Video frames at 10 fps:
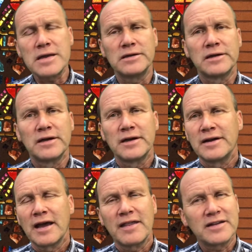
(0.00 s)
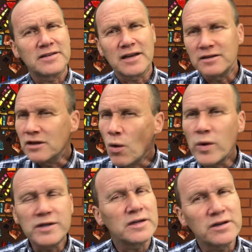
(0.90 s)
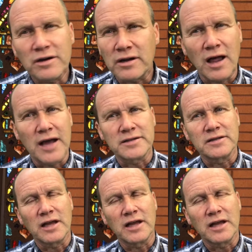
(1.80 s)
And they'd say, no one's in your closet.